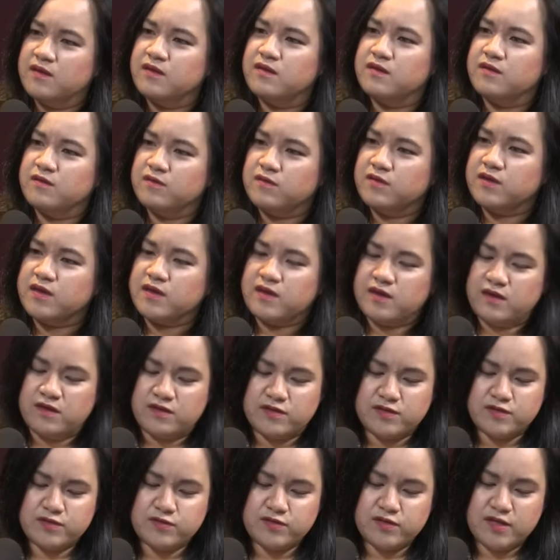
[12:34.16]
Okay.
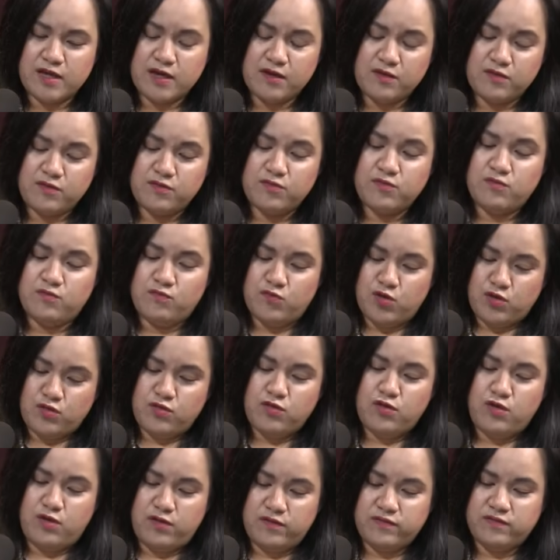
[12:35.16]
So now
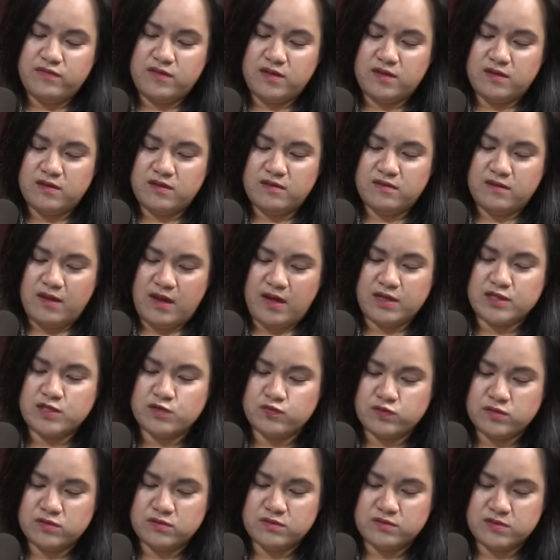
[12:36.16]
more on the
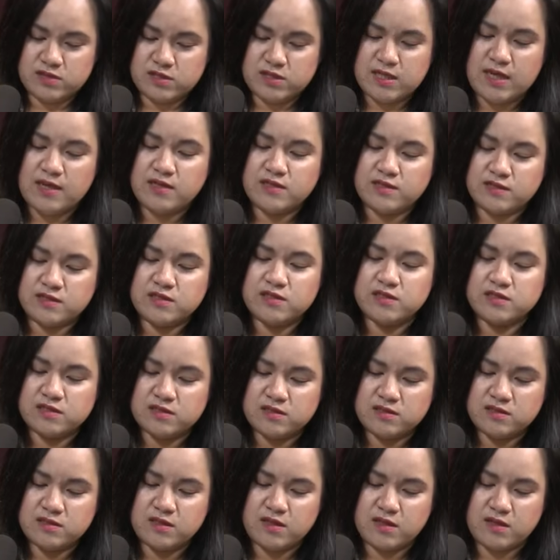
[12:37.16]

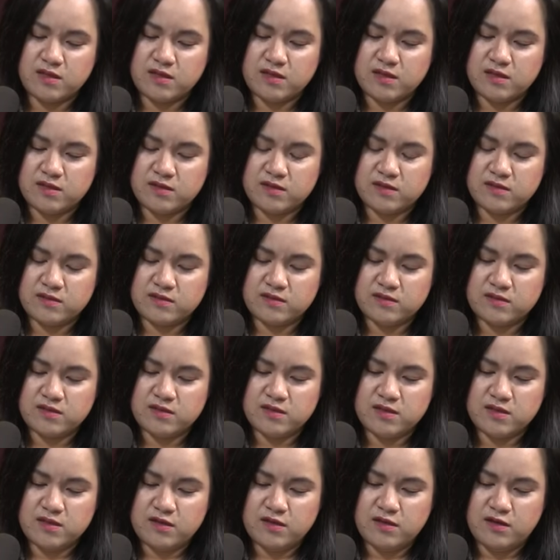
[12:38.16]
challenge
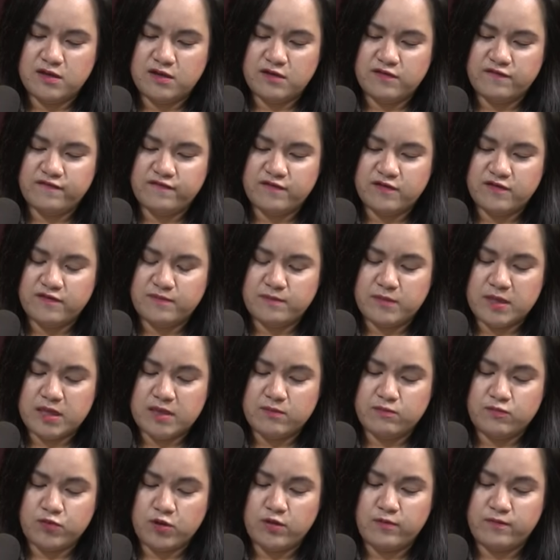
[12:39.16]

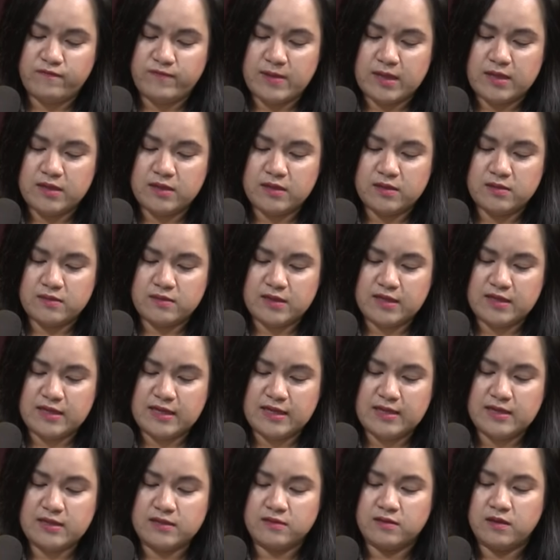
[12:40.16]
brought by Nick
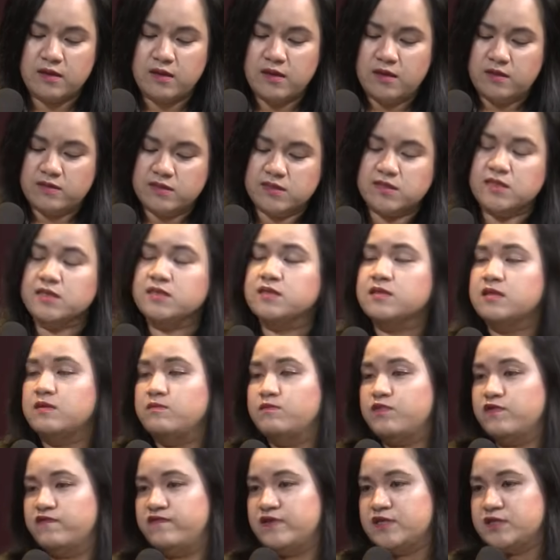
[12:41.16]
Ellen, the
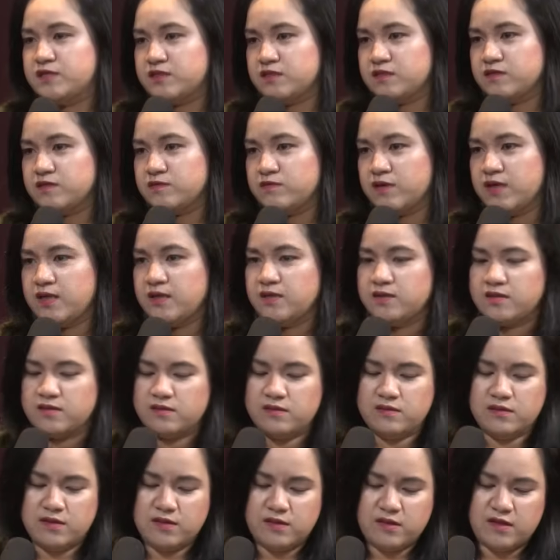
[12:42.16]
16 provisions, right,
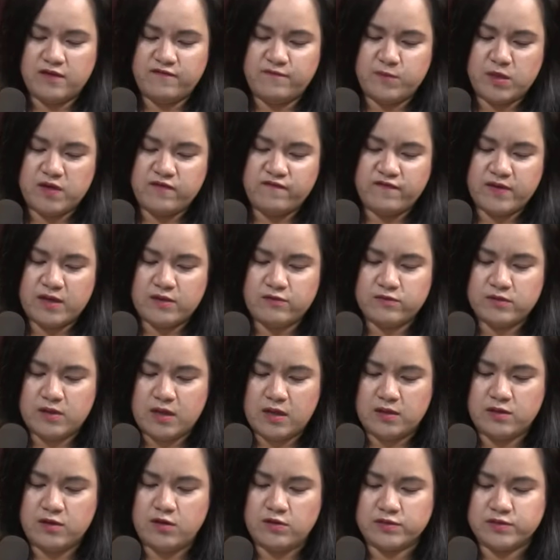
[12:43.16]
that have been found
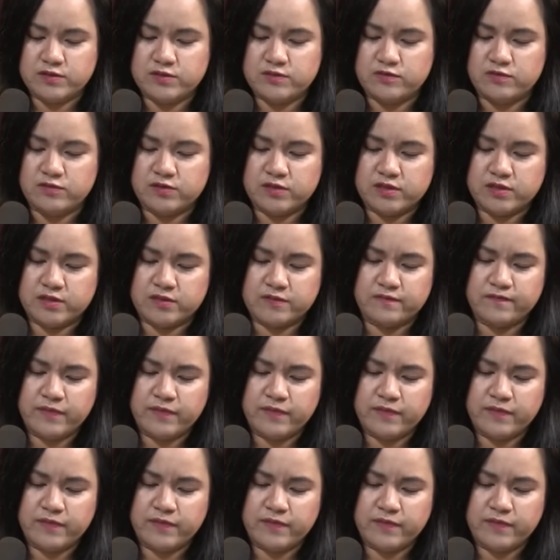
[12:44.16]
unconstitutional.